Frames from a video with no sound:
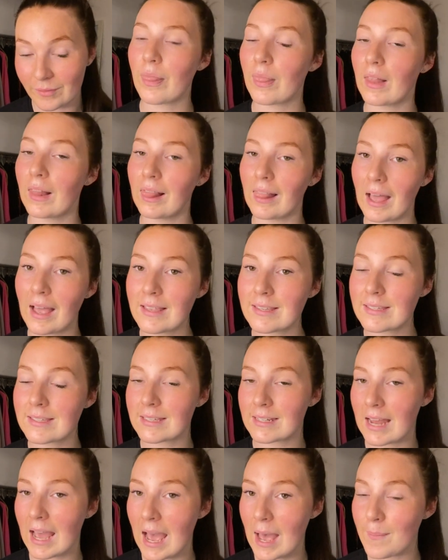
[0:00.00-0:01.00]
The last
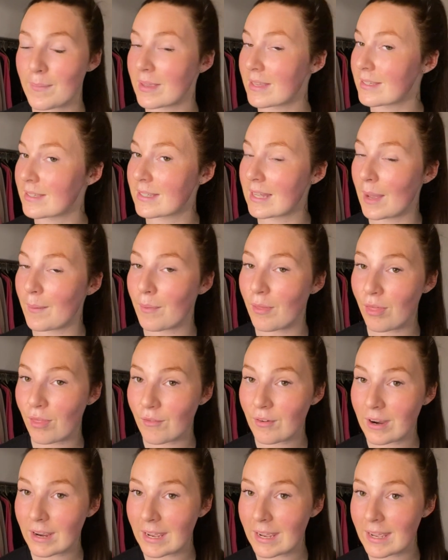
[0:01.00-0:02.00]
step is step
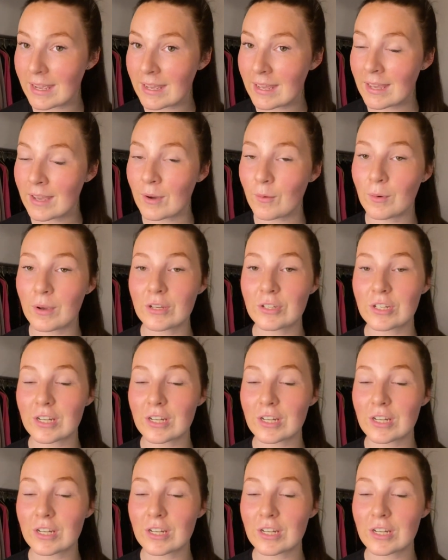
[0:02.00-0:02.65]
three, which